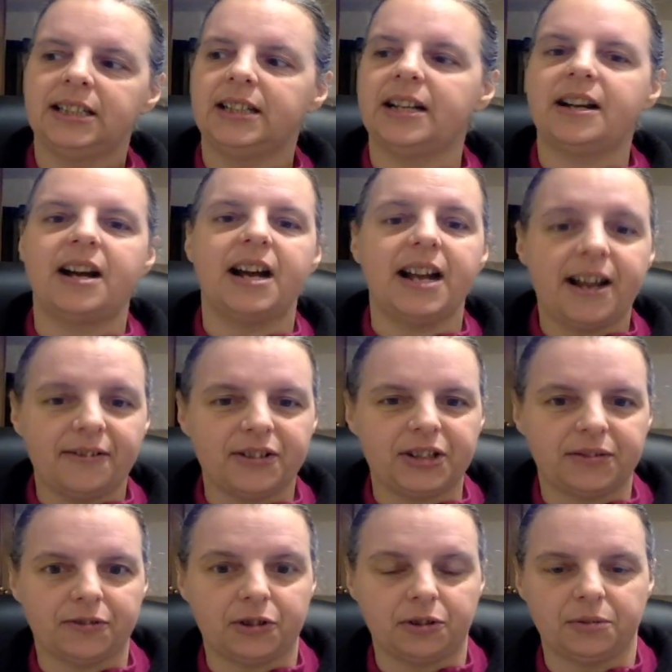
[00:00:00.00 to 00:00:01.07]
Then I have a
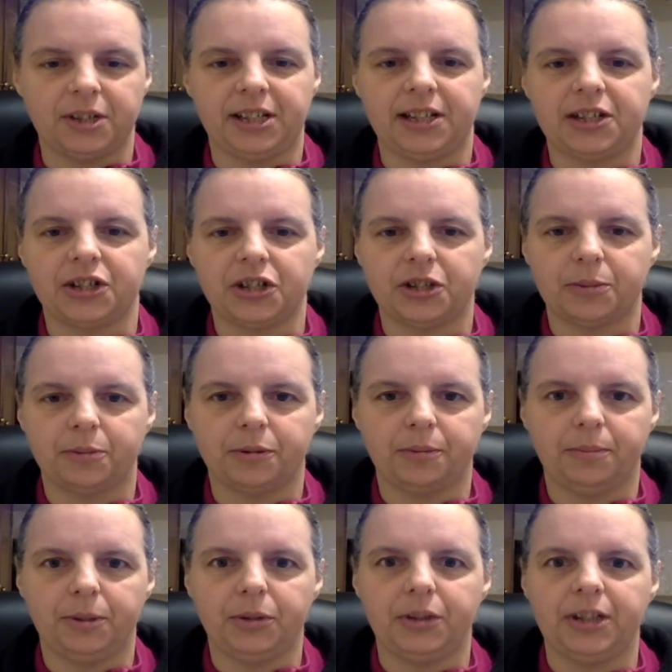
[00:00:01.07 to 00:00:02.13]
difficult relationship
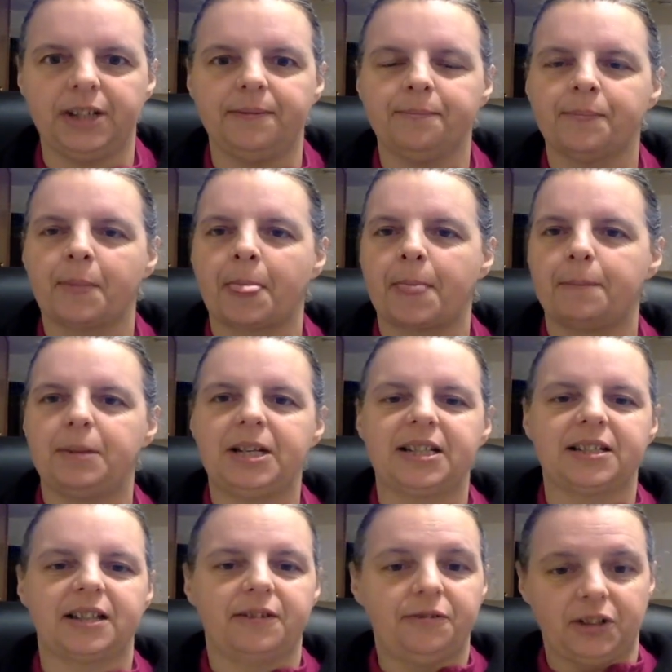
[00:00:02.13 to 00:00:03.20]
with beauty
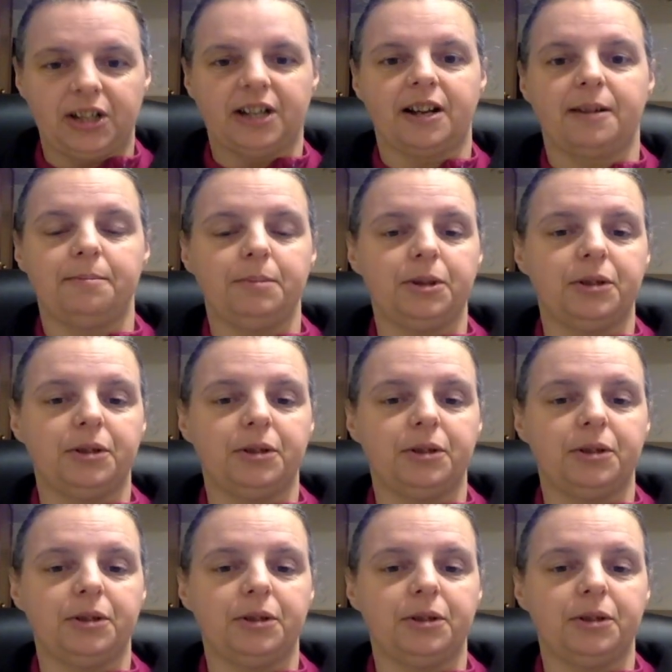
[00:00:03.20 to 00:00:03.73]
because I feel like I'm